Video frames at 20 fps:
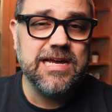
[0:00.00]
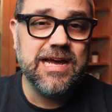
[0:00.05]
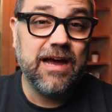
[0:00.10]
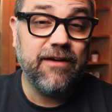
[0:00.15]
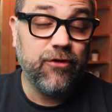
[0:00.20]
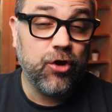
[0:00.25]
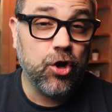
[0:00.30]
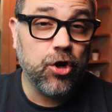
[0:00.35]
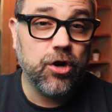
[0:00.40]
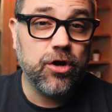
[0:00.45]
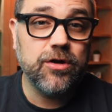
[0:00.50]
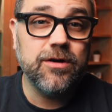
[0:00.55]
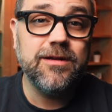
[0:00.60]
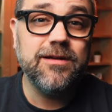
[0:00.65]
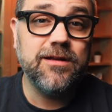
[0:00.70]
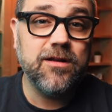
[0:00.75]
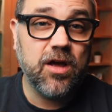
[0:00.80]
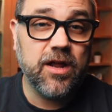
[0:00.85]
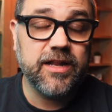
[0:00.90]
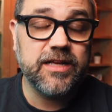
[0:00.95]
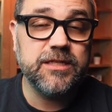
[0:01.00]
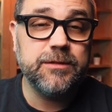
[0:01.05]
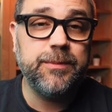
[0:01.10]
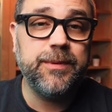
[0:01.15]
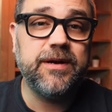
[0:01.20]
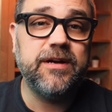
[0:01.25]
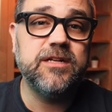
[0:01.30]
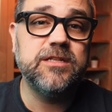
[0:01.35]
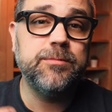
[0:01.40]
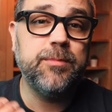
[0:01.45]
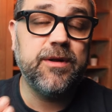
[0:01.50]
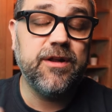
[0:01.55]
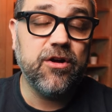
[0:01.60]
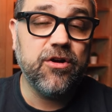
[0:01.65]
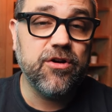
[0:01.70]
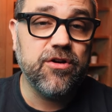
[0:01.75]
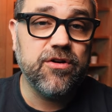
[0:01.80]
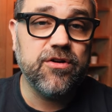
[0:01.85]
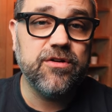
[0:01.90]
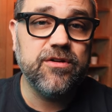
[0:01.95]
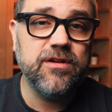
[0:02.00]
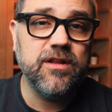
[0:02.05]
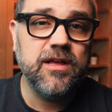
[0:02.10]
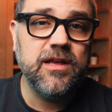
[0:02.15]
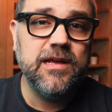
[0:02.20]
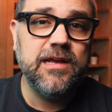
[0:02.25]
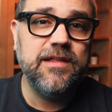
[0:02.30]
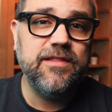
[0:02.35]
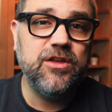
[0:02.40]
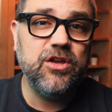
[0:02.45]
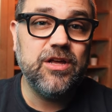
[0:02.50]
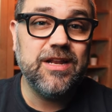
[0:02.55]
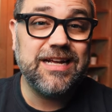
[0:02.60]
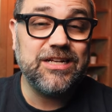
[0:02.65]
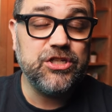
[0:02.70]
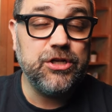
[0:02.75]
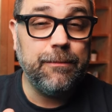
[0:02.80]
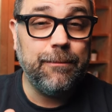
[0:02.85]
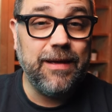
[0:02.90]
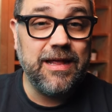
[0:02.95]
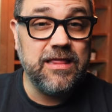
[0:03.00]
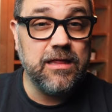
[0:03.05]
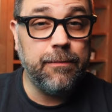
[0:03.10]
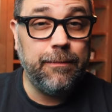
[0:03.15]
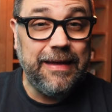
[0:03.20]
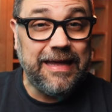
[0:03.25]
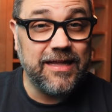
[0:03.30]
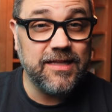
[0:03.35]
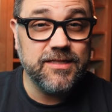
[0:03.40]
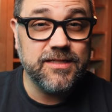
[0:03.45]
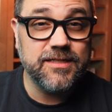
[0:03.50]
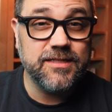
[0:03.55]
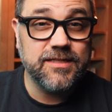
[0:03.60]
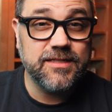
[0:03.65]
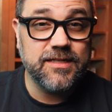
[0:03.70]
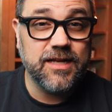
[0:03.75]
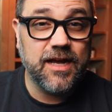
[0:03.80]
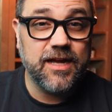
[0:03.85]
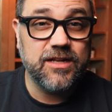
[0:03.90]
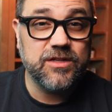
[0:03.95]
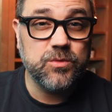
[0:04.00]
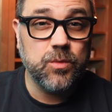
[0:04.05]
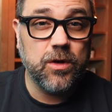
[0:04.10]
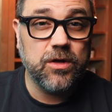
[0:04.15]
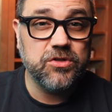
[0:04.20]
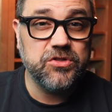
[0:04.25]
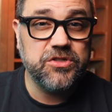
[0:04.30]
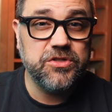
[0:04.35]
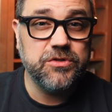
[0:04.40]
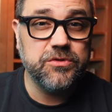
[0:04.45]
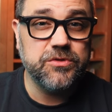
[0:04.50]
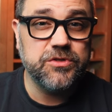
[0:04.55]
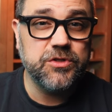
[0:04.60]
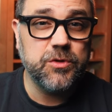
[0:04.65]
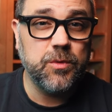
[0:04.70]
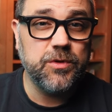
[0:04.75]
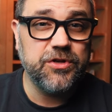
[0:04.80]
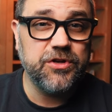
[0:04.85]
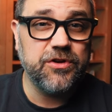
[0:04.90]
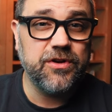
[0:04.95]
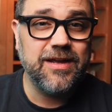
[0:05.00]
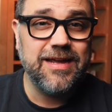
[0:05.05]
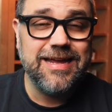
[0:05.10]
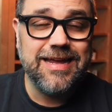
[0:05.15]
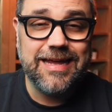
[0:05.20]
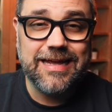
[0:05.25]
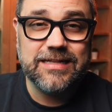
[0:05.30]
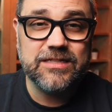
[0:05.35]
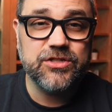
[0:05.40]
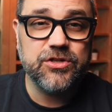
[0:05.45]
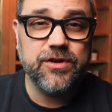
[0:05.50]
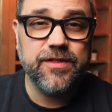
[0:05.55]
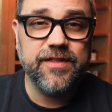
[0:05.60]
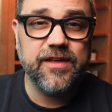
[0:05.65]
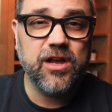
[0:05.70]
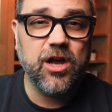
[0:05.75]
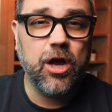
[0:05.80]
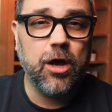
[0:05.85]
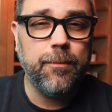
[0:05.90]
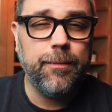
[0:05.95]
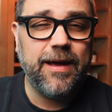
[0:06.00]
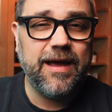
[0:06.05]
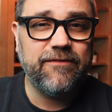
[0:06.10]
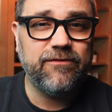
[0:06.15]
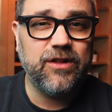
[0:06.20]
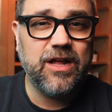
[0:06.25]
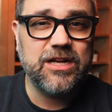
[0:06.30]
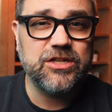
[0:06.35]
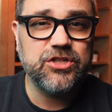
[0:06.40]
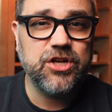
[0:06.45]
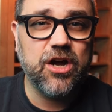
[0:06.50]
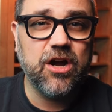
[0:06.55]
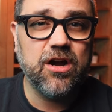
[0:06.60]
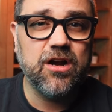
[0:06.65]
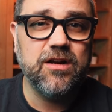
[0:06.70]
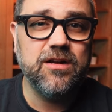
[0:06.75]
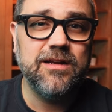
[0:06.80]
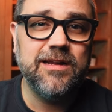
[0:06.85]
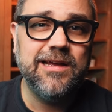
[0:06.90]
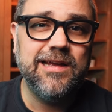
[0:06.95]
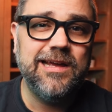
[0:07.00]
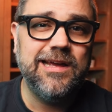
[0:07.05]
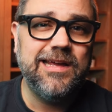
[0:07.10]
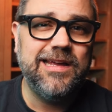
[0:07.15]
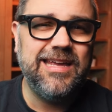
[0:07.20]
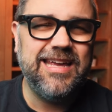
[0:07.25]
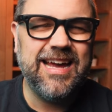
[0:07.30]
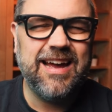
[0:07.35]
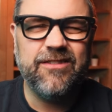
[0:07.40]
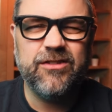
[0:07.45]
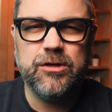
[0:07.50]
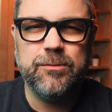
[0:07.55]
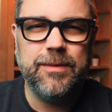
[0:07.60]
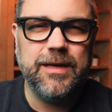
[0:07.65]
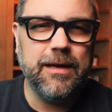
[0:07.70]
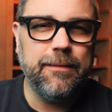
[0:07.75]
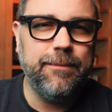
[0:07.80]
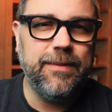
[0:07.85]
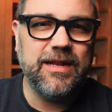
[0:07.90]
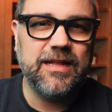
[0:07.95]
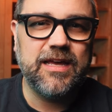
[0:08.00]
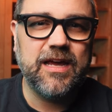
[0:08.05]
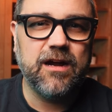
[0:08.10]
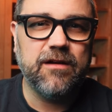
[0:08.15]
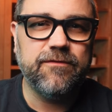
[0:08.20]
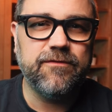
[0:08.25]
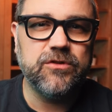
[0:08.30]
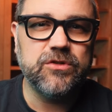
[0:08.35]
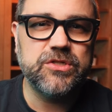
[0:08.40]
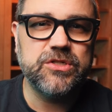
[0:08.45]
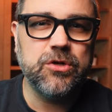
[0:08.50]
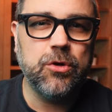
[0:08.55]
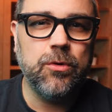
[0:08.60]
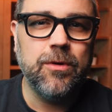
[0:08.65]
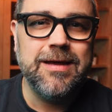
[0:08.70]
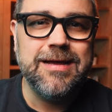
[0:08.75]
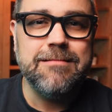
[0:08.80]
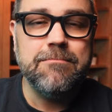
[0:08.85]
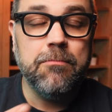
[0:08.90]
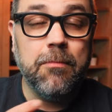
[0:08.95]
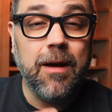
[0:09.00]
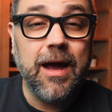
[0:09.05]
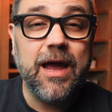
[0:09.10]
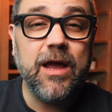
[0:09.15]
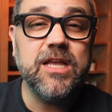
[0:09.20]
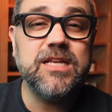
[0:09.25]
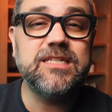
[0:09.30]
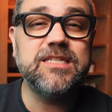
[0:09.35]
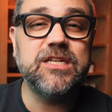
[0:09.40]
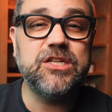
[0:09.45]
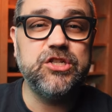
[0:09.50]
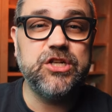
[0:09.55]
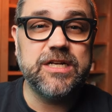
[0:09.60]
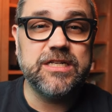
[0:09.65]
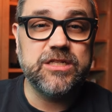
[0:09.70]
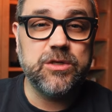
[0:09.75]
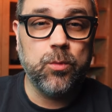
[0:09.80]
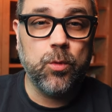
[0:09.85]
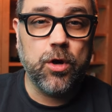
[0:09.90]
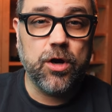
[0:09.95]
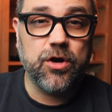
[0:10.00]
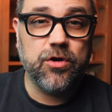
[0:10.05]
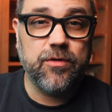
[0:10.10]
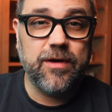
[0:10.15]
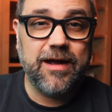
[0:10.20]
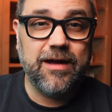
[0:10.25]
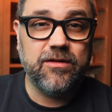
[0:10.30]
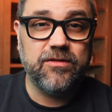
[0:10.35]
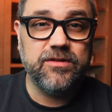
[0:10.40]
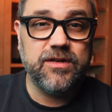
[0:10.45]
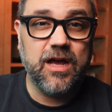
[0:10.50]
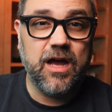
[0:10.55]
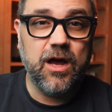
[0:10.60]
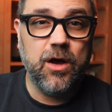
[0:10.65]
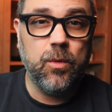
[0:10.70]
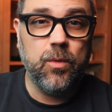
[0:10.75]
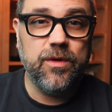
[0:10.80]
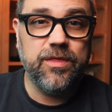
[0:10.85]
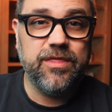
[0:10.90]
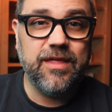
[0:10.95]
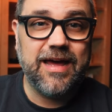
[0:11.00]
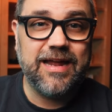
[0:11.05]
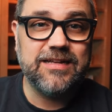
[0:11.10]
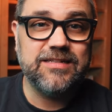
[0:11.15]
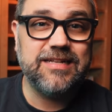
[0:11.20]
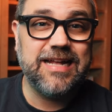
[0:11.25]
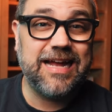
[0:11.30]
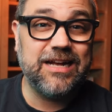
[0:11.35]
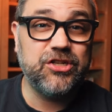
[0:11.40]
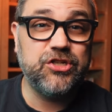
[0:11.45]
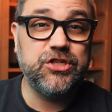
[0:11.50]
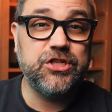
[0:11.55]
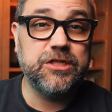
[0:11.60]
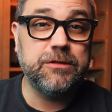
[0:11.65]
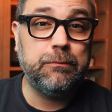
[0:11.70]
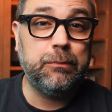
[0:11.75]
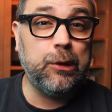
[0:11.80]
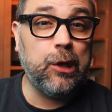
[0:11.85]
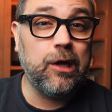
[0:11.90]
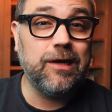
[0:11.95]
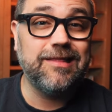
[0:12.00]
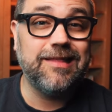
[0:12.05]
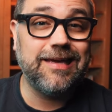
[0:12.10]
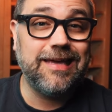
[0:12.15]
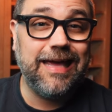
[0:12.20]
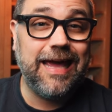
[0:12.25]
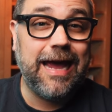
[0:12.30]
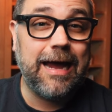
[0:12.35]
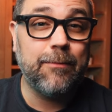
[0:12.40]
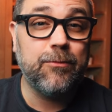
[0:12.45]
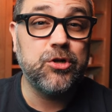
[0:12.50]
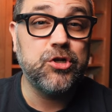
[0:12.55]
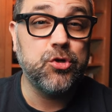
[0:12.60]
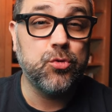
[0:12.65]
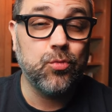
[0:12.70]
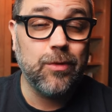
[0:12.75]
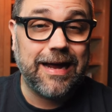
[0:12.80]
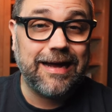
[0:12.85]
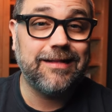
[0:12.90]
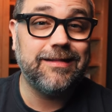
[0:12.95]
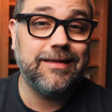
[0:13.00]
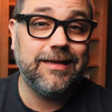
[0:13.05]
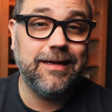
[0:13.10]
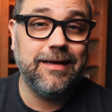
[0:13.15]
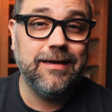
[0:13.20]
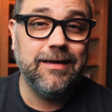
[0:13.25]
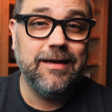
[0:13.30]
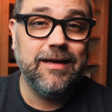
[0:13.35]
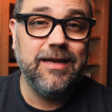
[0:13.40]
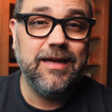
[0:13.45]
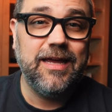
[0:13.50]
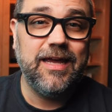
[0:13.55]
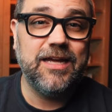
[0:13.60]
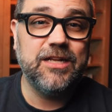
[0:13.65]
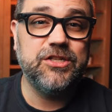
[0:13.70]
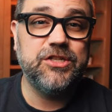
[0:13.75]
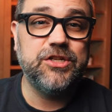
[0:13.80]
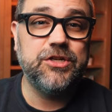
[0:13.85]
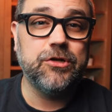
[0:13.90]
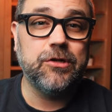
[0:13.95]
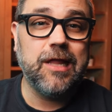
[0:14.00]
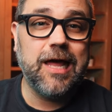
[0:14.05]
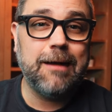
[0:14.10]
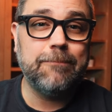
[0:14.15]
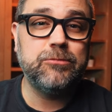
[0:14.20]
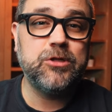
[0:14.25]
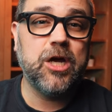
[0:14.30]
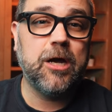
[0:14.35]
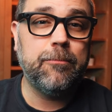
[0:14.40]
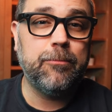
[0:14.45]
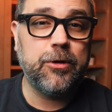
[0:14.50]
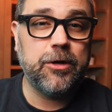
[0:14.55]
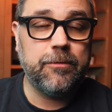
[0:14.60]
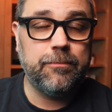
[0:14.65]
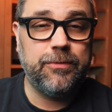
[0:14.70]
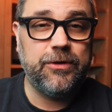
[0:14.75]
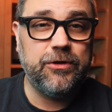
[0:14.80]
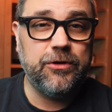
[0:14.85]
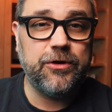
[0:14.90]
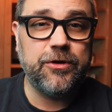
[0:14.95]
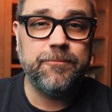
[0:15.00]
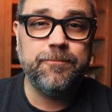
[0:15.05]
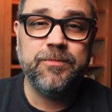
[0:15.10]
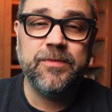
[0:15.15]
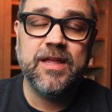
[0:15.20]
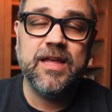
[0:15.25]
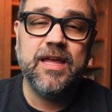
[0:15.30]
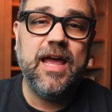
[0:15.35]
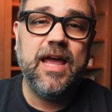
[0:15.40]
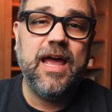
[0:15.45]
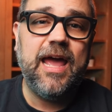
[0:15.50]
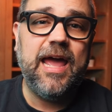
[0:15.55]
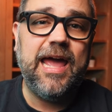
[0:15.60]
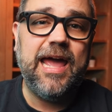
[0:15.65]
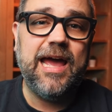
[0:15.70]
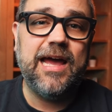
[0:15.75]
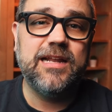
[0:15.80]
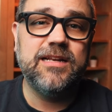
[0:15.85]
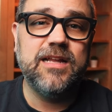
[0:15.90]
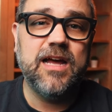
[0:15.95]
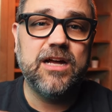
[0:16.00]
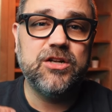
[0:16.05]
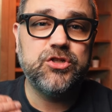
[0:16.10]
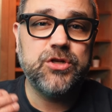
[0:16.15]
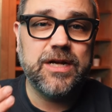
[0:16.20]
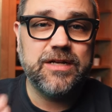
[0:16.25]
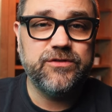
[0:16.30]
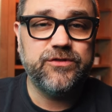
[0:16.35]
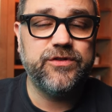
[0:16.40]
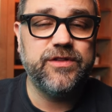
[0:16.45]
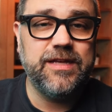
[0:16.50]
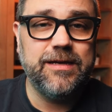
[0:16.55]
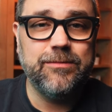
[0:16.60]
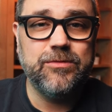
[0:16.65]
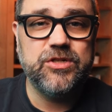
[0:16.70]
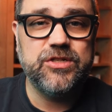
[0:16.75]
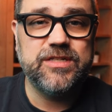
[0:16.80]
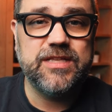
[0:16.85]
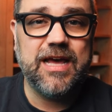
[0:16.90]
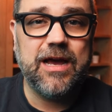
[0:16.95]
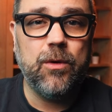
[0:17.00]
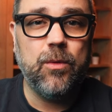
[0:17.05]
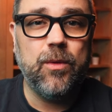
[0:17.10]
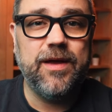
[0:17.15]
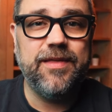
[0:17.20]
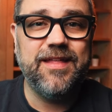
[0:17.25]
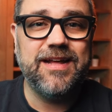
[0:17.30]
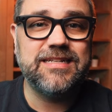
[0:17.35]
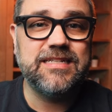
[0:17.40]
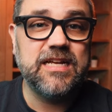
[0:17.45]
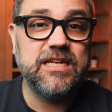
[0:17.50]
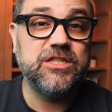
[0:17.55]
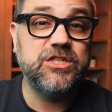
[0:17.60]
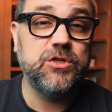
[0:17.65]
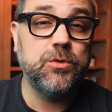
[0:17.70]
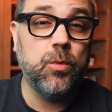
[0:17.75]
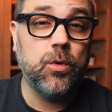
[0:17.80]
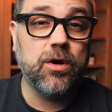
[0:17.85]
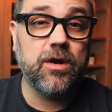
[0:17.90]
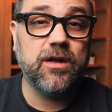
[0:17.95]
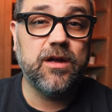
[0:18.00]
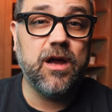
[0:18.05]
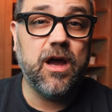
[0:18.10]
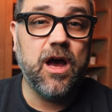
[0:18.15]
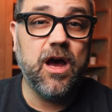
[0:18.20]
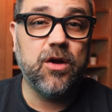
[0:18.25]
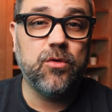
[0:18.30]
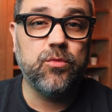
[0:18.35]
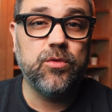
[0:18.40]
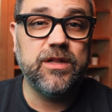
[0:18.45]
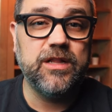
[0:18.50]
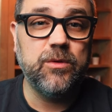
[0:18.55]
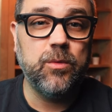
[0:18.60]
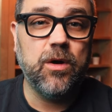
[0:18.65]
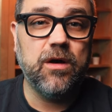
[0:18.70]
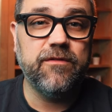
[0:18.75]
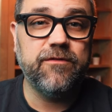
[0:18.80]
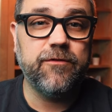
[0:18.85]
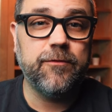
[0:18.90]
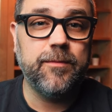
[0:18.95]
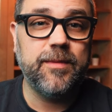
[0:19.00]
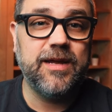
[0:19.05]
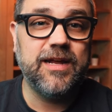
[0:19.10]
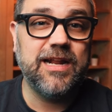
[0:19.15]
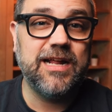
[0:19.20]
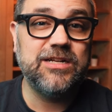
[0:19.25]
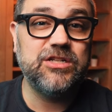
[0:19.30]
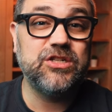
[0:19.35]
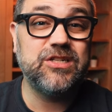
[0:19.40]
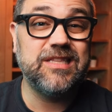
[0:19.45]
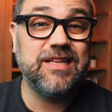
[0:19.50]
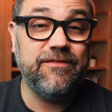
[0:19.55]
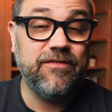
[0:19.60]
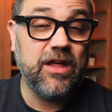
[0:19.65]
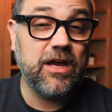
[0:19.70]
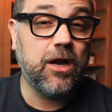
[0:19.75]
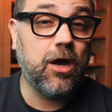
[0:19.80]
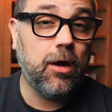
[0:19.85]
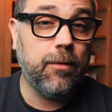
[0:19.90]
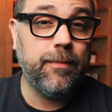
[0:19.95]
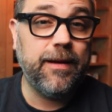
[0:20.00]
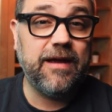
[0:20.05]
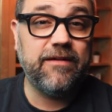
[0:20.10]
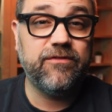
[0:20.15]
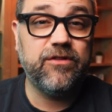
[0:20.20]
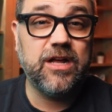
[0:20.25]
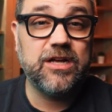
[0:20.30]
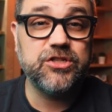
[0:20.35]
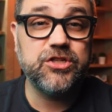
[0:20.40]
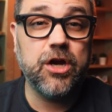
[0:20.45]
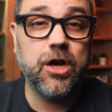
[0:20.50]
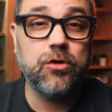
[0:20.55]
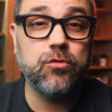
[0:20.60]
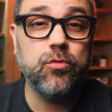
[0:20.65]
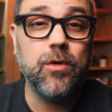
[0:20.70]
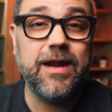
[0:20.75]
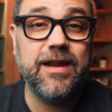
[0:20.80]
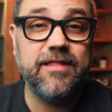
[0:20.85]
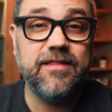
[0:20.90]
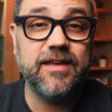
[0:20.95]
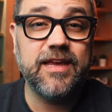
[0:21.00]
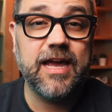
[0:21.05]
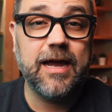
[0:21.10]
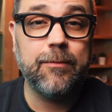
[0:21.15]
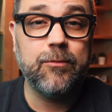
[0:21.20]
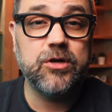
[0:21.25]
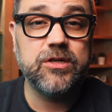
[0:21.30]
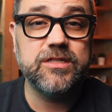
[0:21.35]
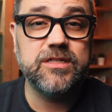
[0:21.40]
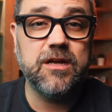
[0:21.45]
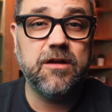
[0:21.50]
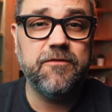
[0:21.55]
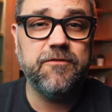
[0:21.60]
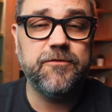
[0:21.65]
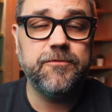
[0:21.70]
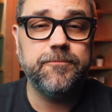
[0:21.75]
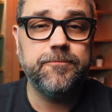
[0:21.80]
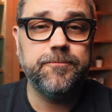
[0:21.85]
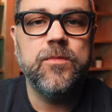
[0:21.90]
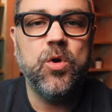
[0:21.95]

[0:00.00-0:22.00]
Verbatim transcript: I've heard, not experienced, but heard, you can actually bend the pins inside as well too. So when you're inserting a compact flash card, you have to be a bit careful. So my suggested workaround uh, with that is to actually just plug the camera directly into your laptop or computer and uh, transfer the images that way. That tends to work uh, really well for me and I just leave that compact flash card right in the camera itself.